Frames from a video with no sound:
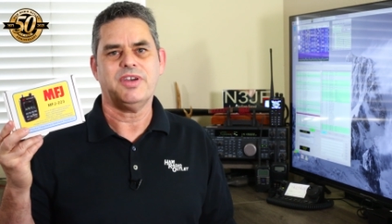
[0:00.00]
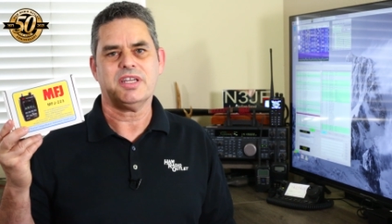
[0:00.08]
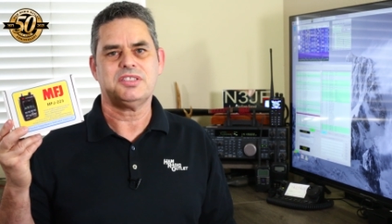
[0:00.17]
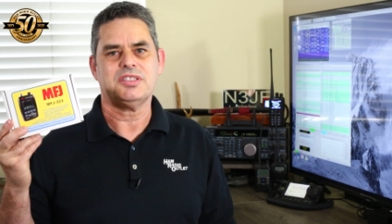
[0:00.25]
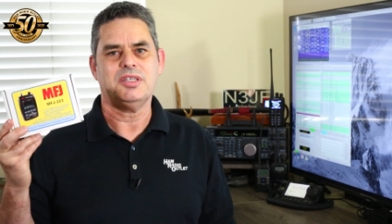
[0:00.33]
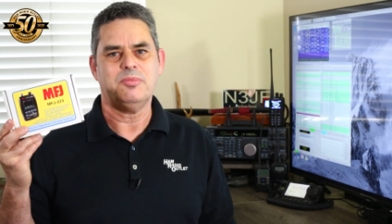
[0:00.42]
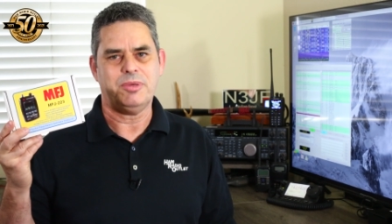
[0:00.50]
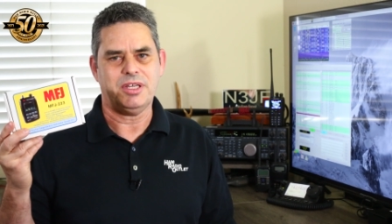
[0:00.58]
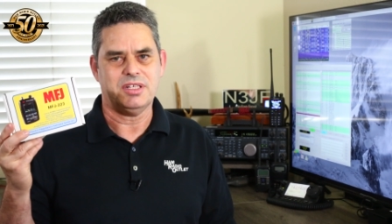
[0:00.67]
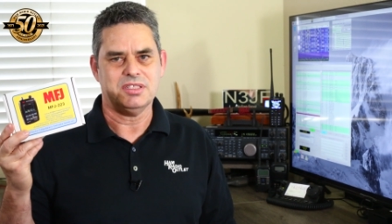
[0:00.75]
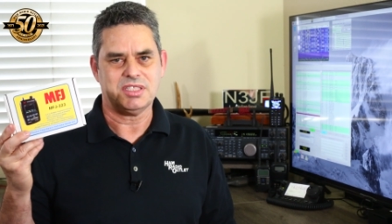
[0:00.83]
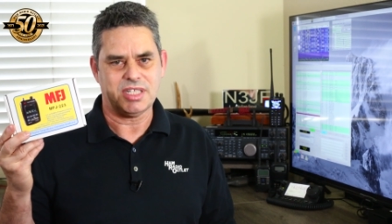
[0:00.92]
Vector
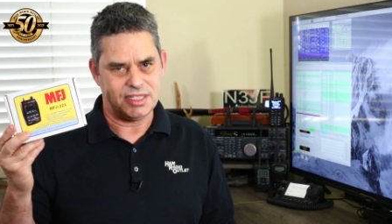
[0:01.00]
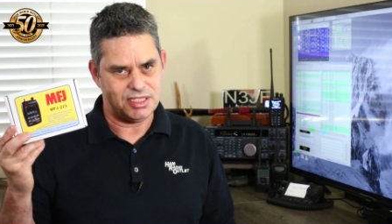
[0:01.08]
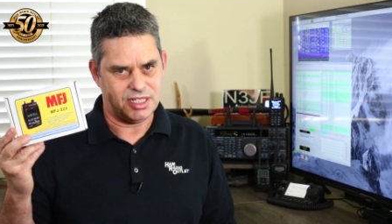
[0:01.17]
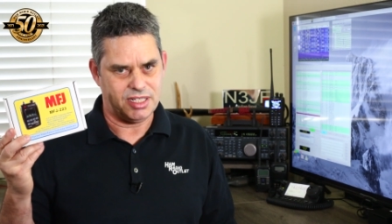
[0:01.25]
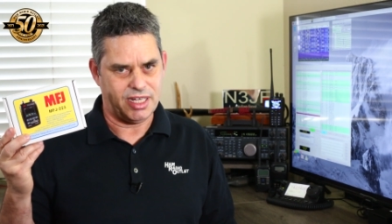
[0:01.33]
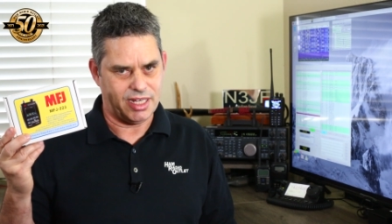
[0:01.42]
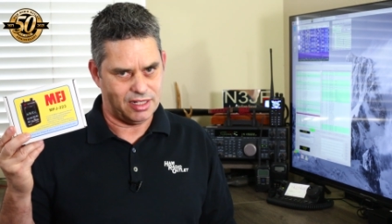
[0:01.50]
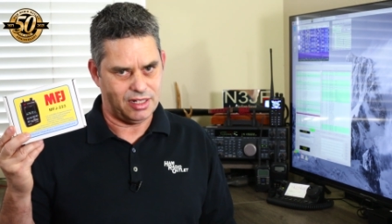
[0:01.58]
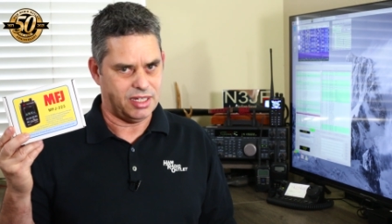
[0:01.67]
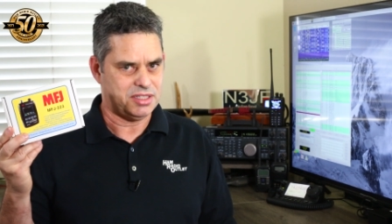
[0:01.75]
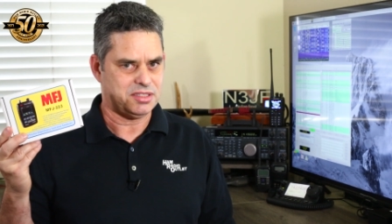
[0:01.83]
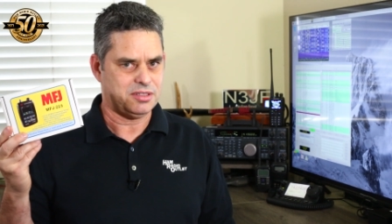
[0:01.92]
Impedance Antenna
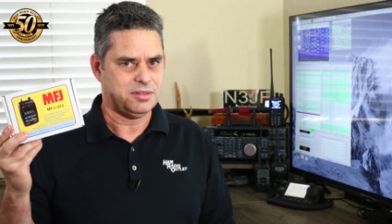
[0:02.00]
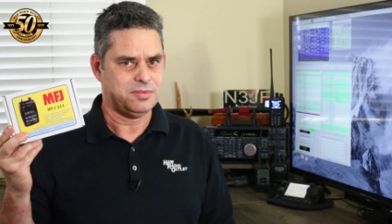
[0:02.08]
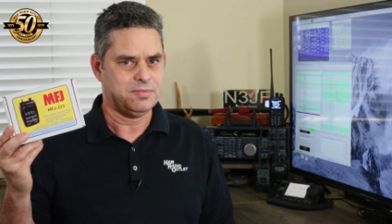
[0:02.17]
Analyzer.